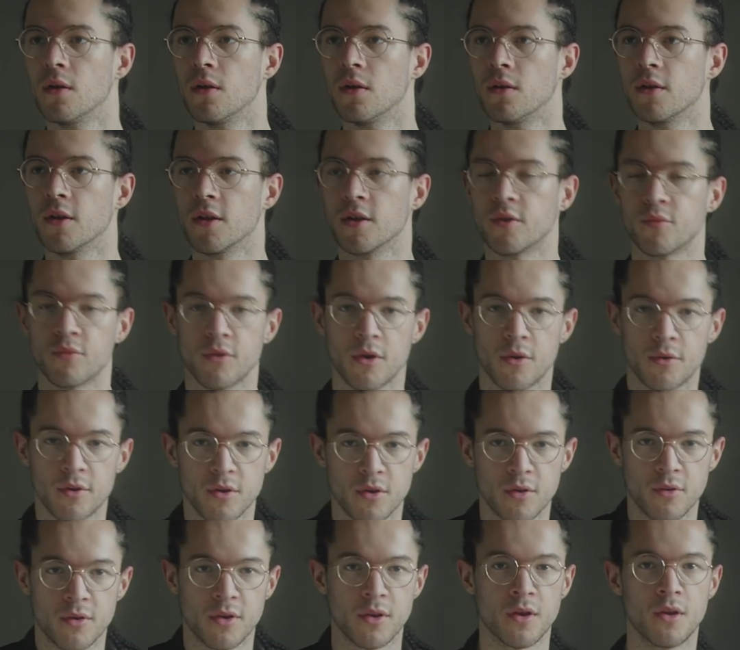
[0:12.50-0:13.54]
Yes, we are
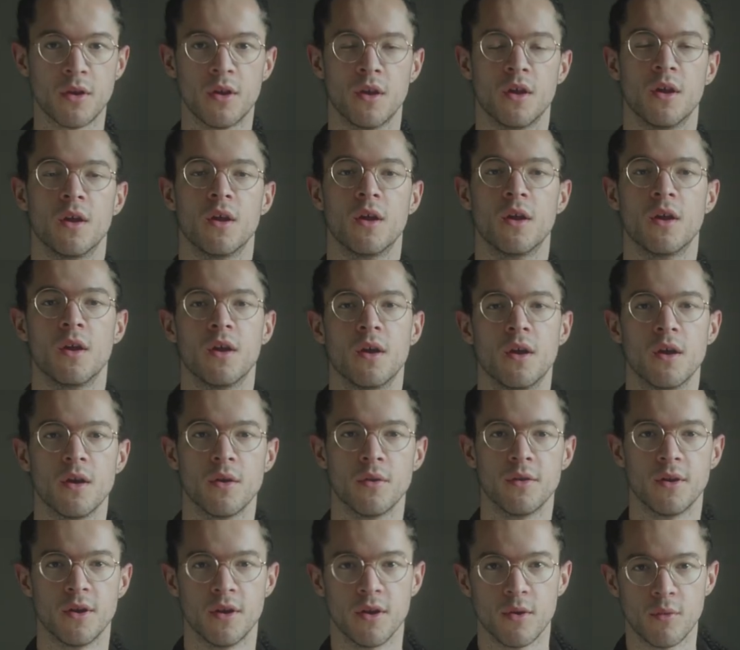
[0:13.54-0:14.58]
recording. Hello
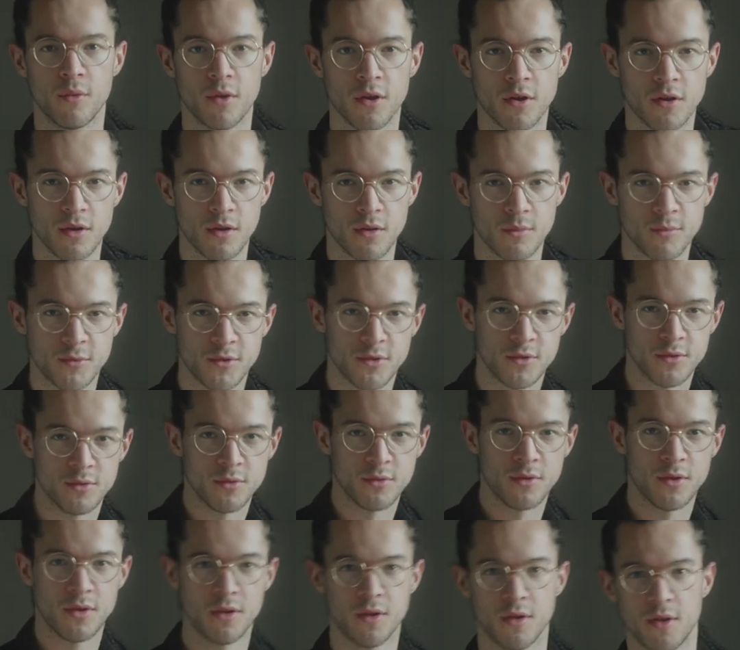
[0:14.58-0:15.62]
there, welcome to
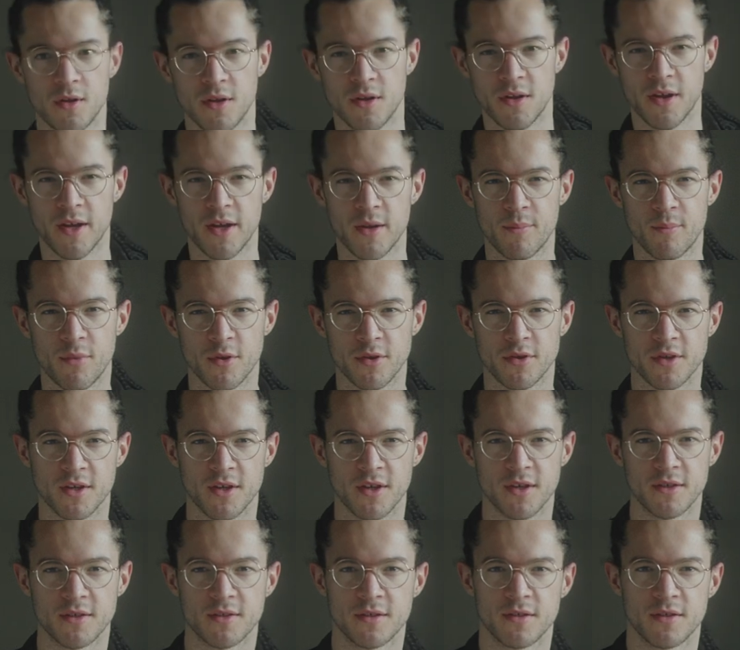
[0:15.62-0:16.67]
a
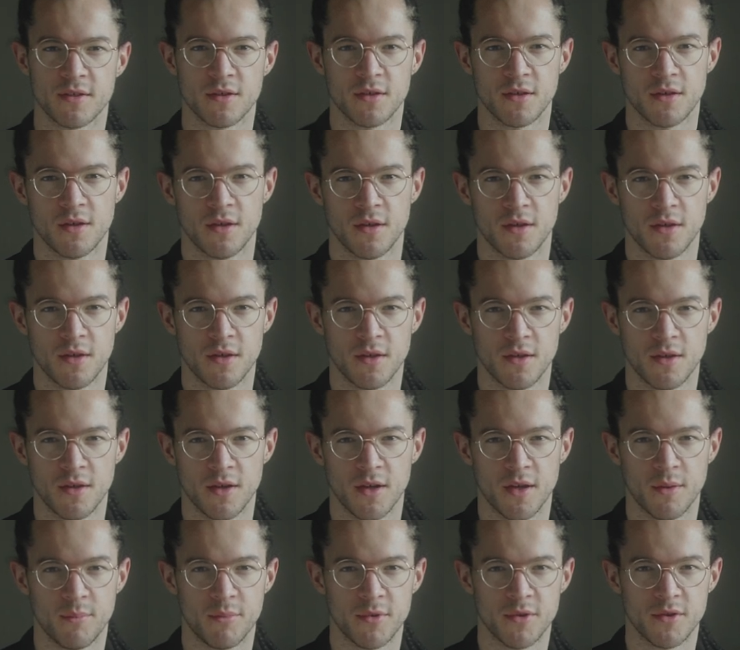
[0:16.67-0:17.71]
podcast,
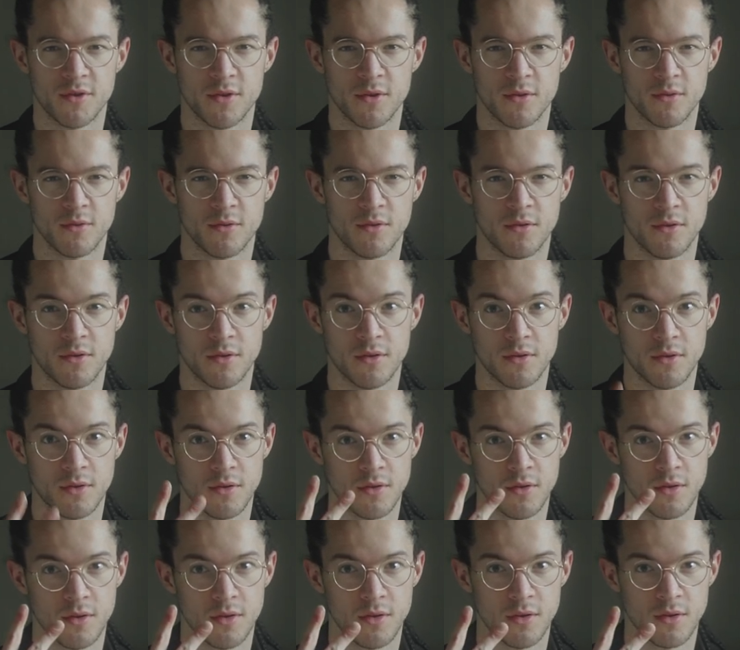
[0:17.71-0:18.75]
episode
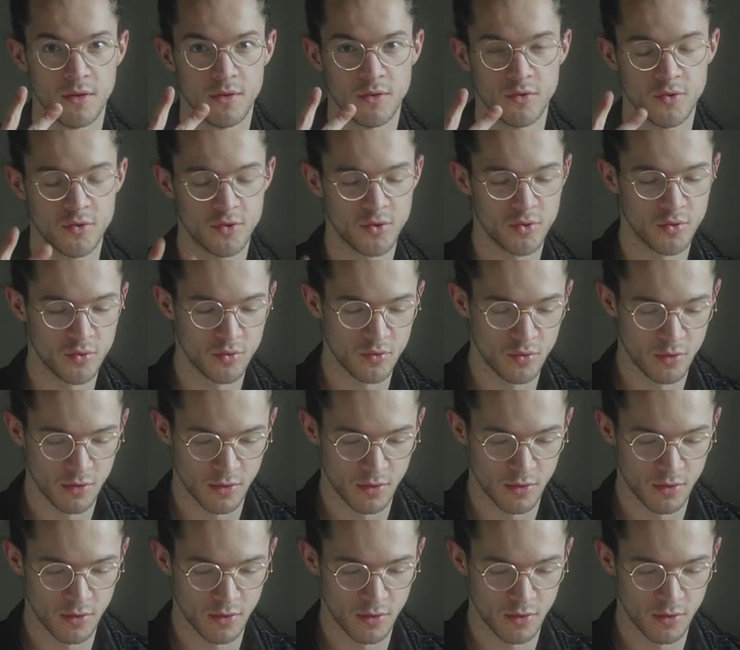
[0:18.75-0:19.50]
2.